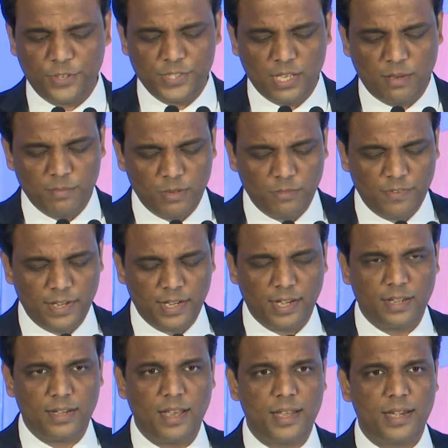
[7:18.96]
For example,
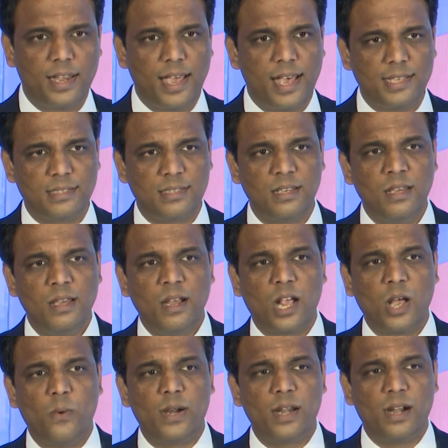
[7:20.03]
FinTech Diary has
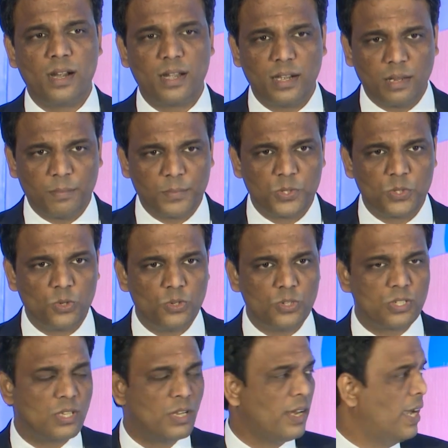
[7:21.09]
covered 100
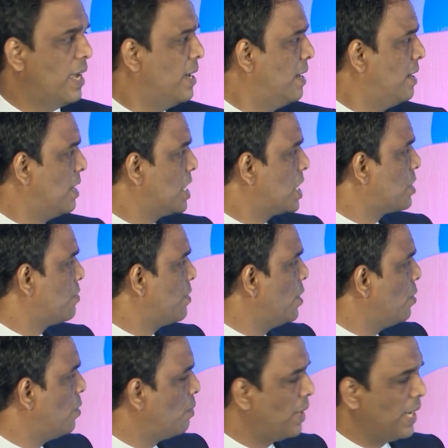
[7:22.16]
episodes. Editor's
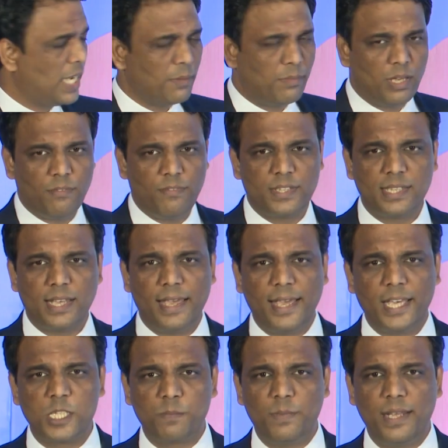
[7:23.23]
View, ETBFSI
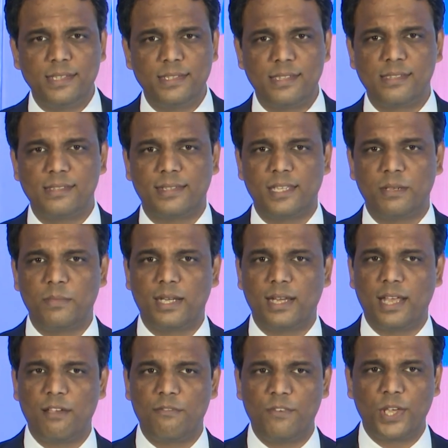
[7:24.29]
Explains is nothing but a
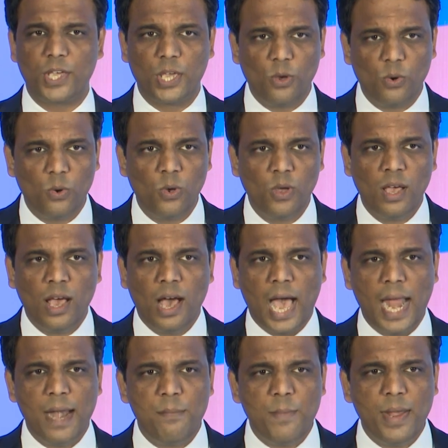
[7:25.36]
FAQ
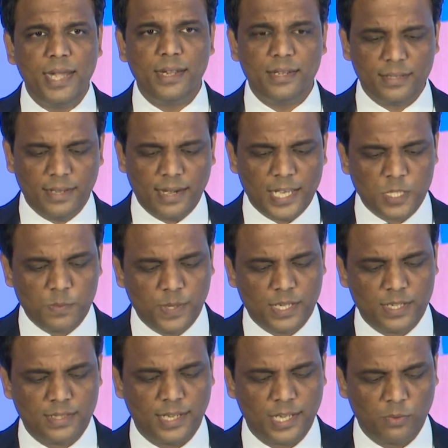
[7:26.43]
and many other
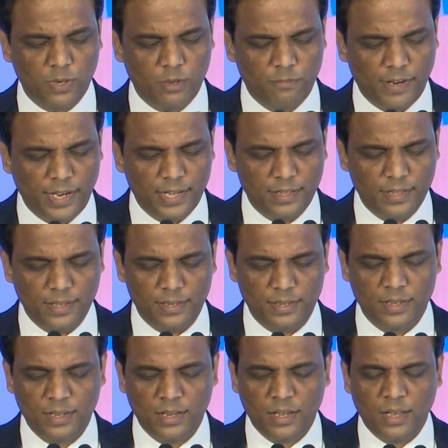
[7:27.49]
aspects that you will find there.
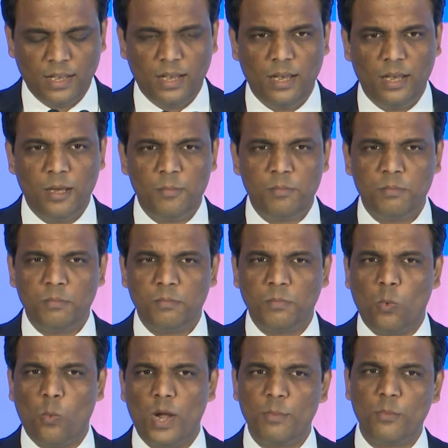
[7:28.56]
Uh,
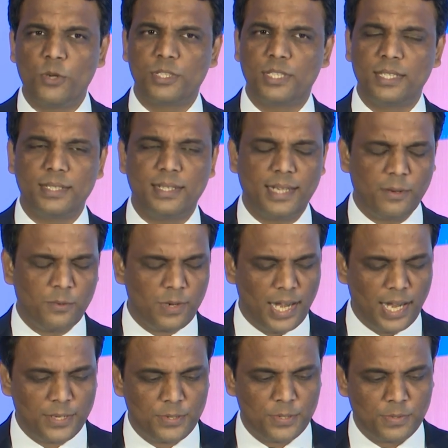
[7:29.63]
one more thing that I would
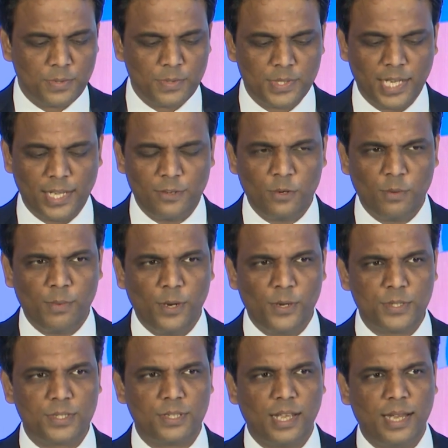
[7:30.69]
like to tell you
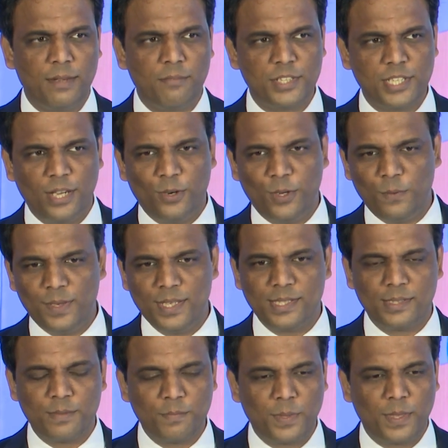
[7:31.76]
about and which I
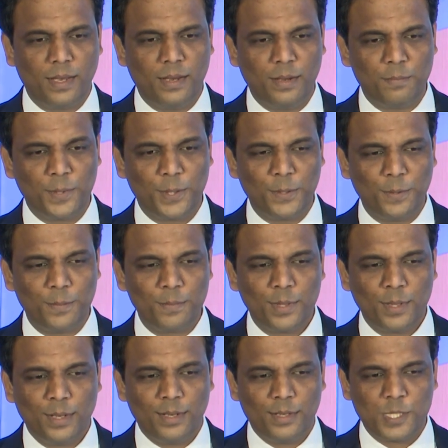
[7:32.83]
always, uh, you know,
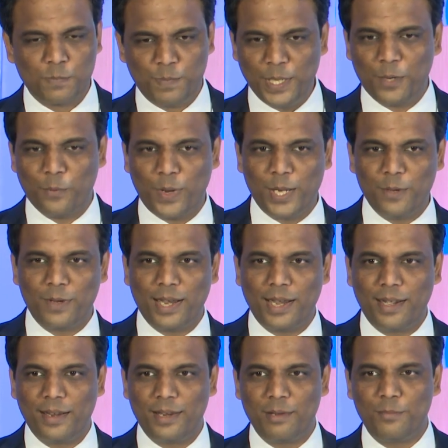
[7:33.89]
speak whenever I
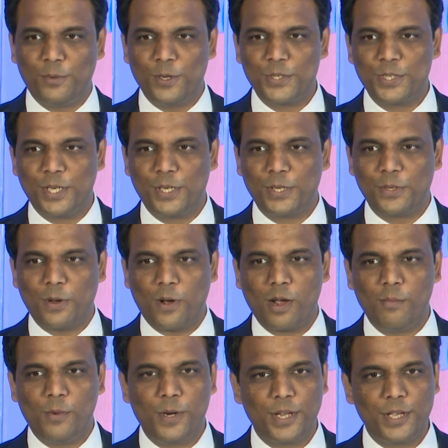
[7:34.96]
get an opportunity to talk
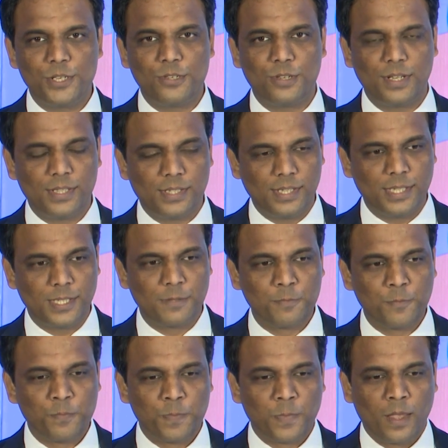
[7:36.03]
about insurance is,
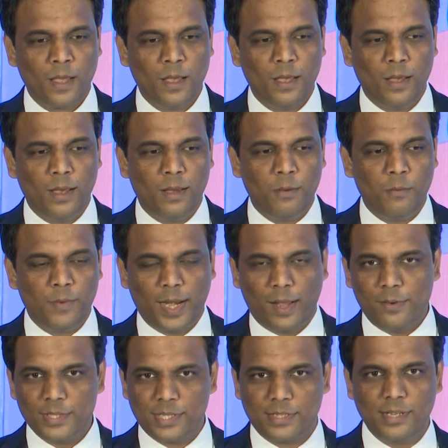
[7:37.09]
uh, when I
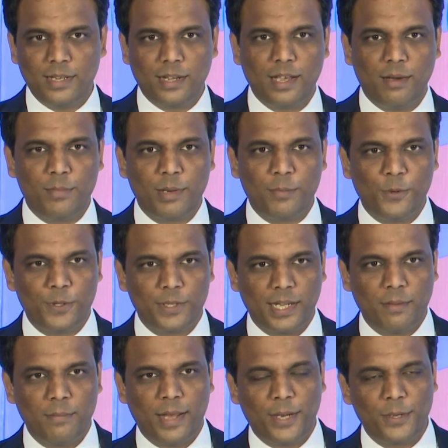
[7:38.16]
was still a cub reporter,
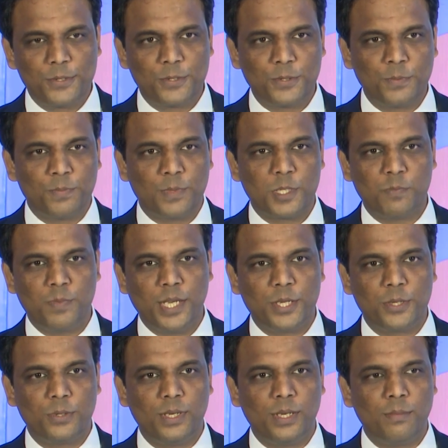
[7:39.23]
I managed to
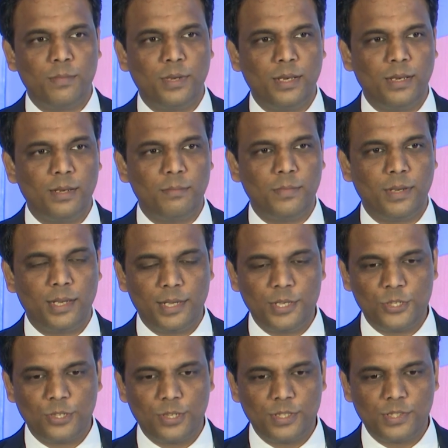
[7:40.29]
speak to an um,
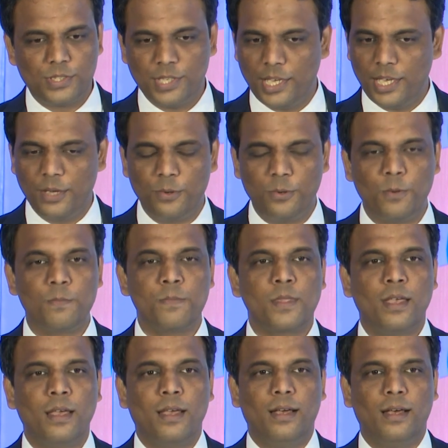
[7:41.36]
insurance CEO
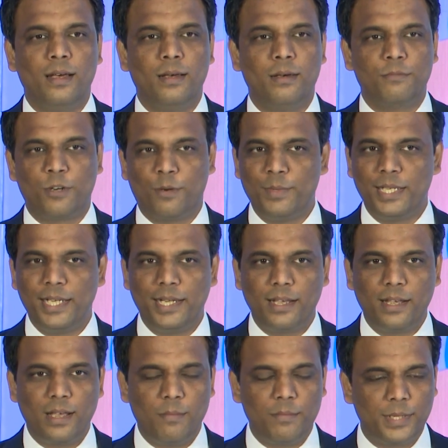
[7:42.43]
uh, from a
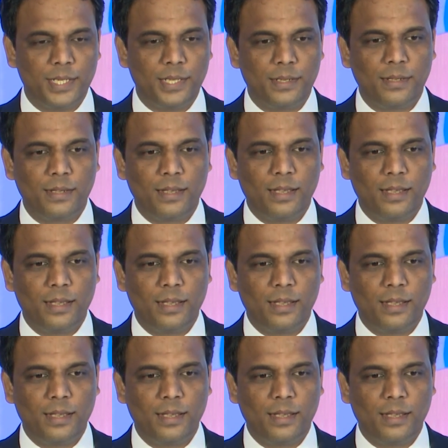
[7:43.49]
leading company.